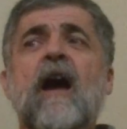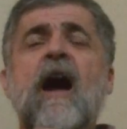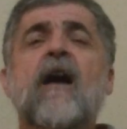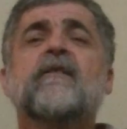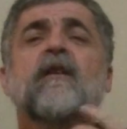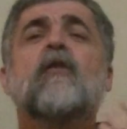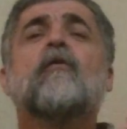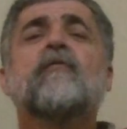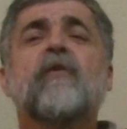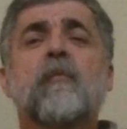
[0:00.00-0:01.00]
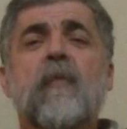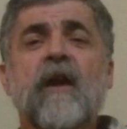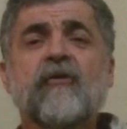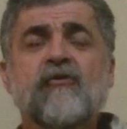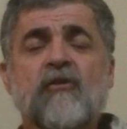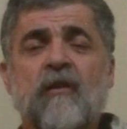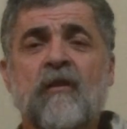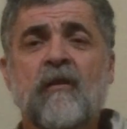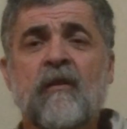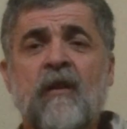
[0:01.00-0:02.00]
ask confirmation.
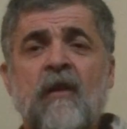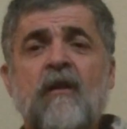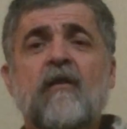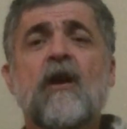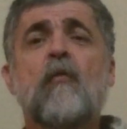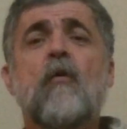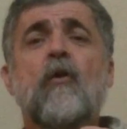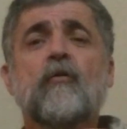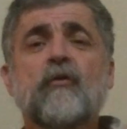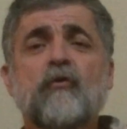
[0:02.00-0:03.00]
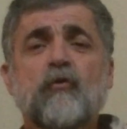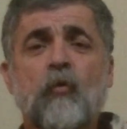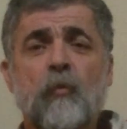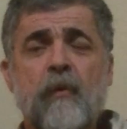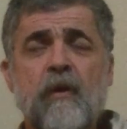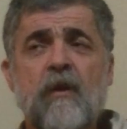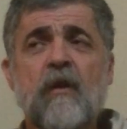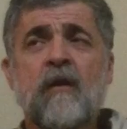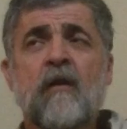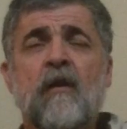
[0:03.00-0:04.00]
They want to
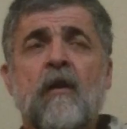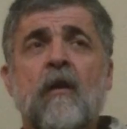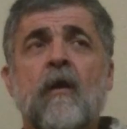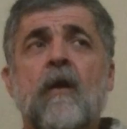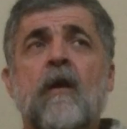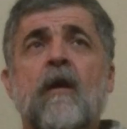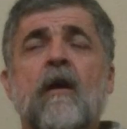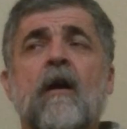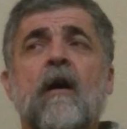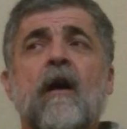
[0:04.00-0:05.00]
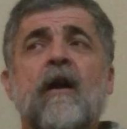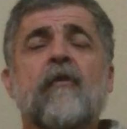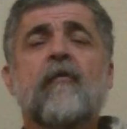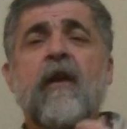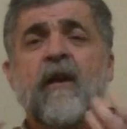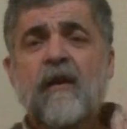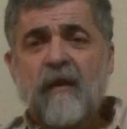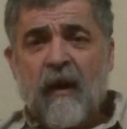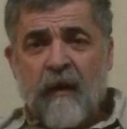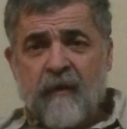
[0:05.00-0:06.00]
be
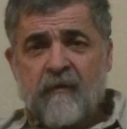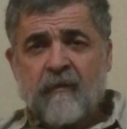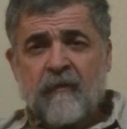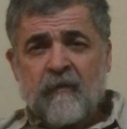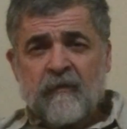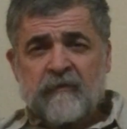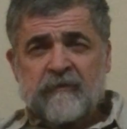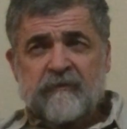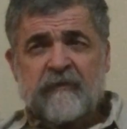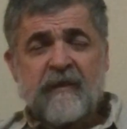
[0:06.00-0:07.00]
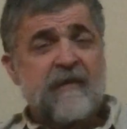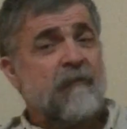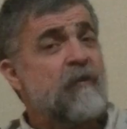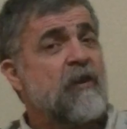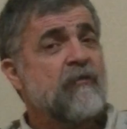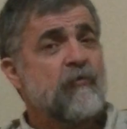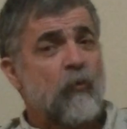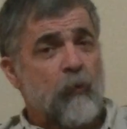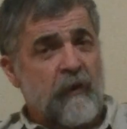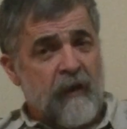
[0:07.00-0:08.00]
recognized that something is
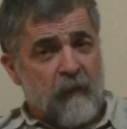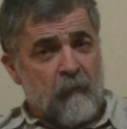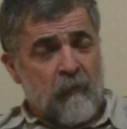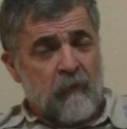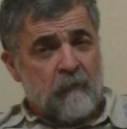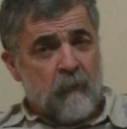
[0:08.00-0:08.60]
wrong with them,